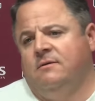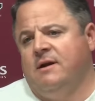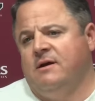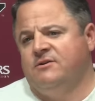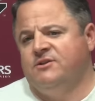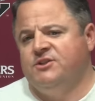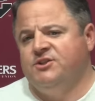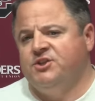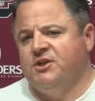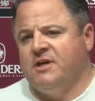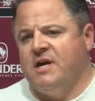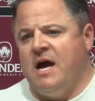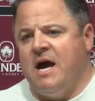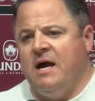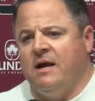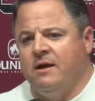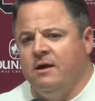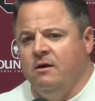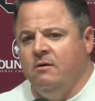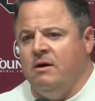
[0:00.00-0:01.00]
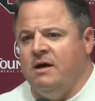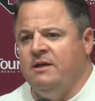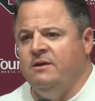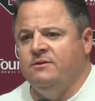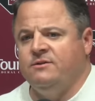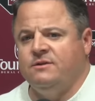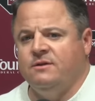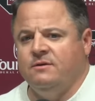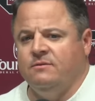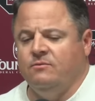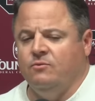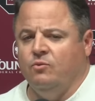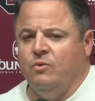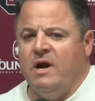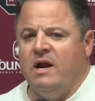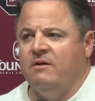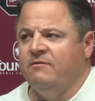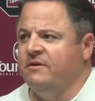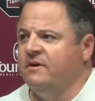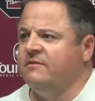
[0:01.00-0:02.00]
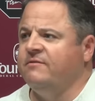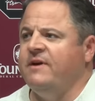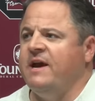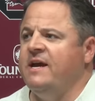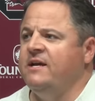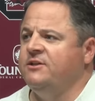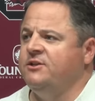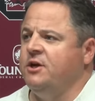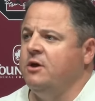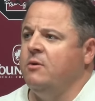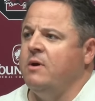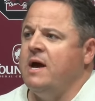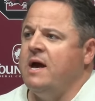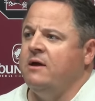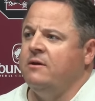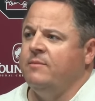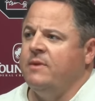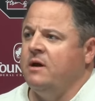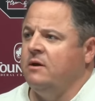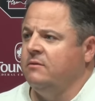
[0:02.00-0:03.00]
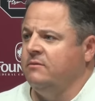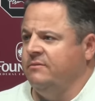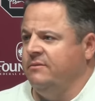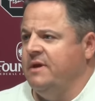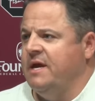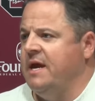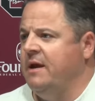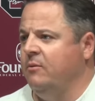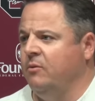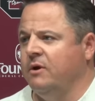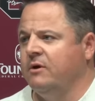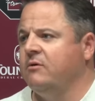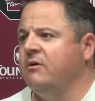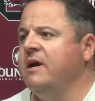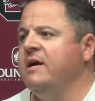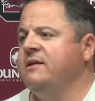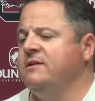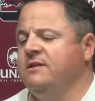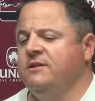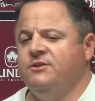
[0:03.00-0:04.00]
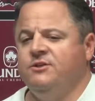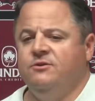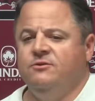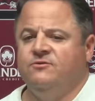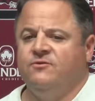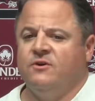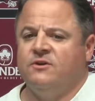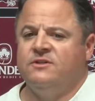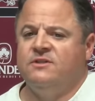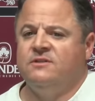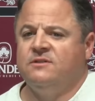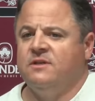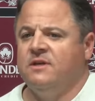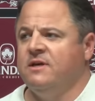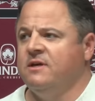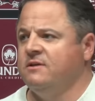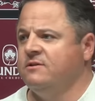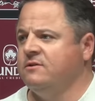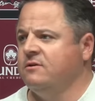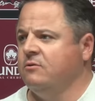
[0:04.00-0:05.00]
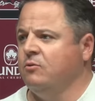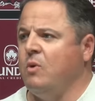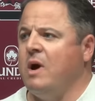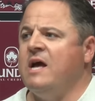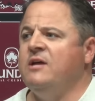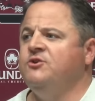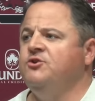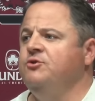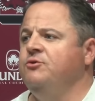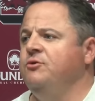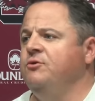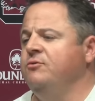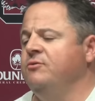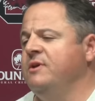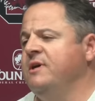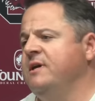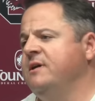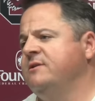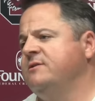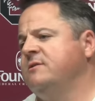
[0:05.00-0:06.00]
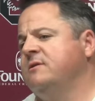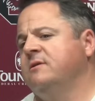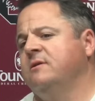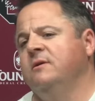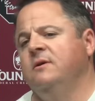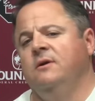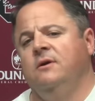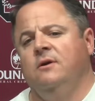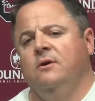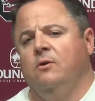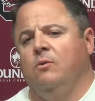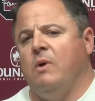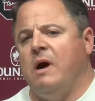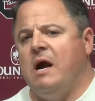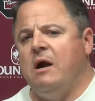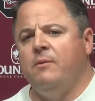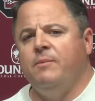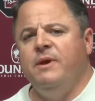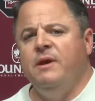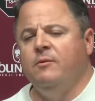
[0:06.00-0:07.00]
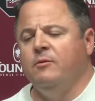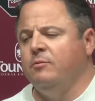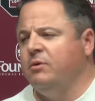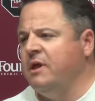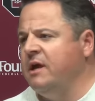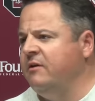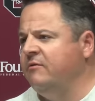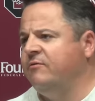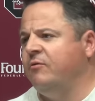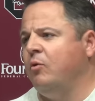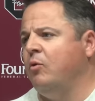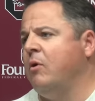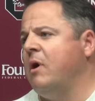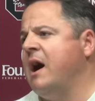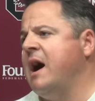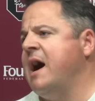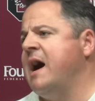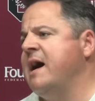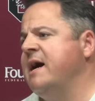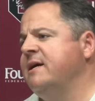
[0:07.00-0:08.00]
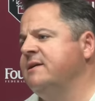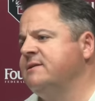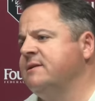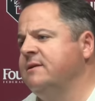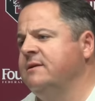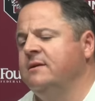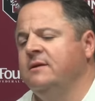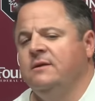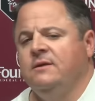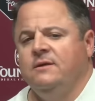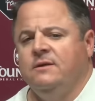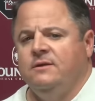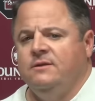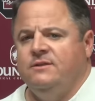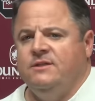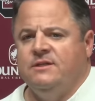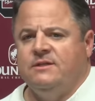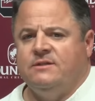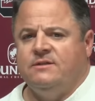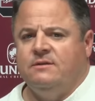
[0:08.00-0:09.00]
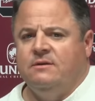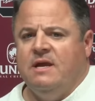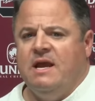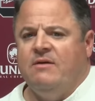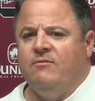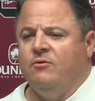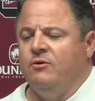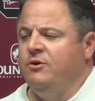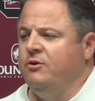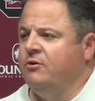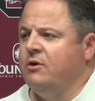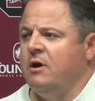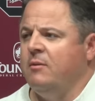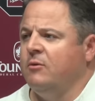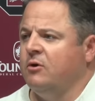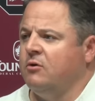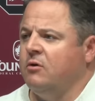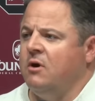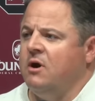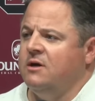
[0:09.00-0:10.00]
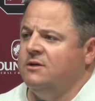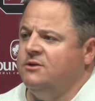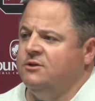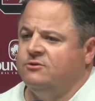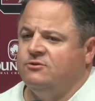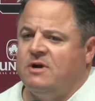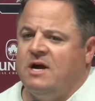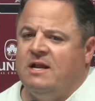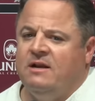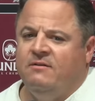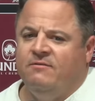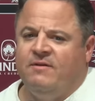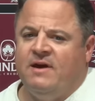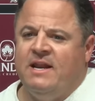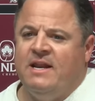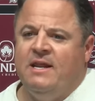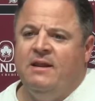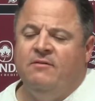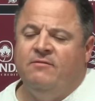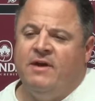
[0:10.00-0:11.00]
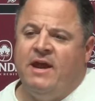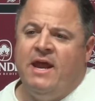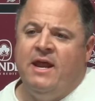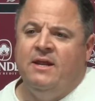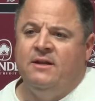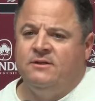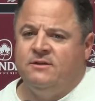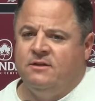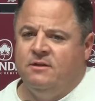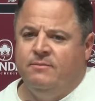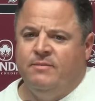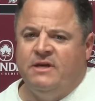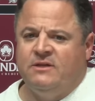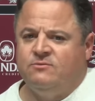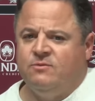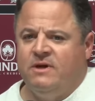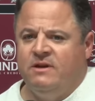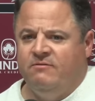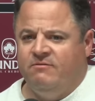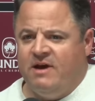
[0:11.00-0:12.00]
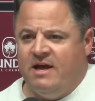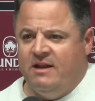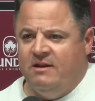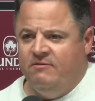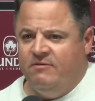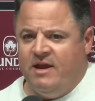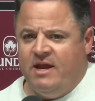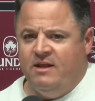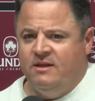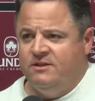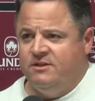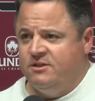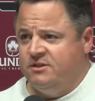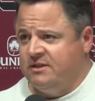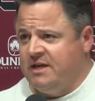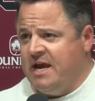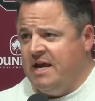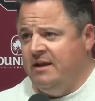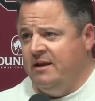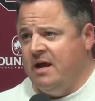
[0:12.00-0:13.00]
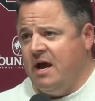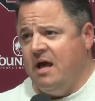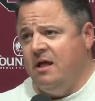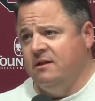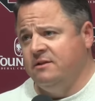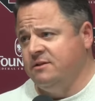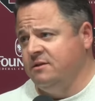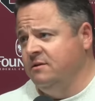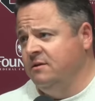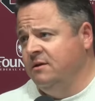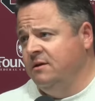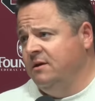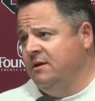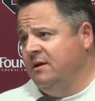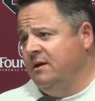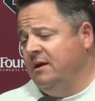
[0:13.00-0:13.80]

When I was in Chicago, I used to wear Vic Fangio out about, hey, what creates issues versus this, or why'd you do this, or why are people playing four eyes? And just everyone you come across, you're trying to find an advantage, and the best way to find an advantage is gain knowledge. And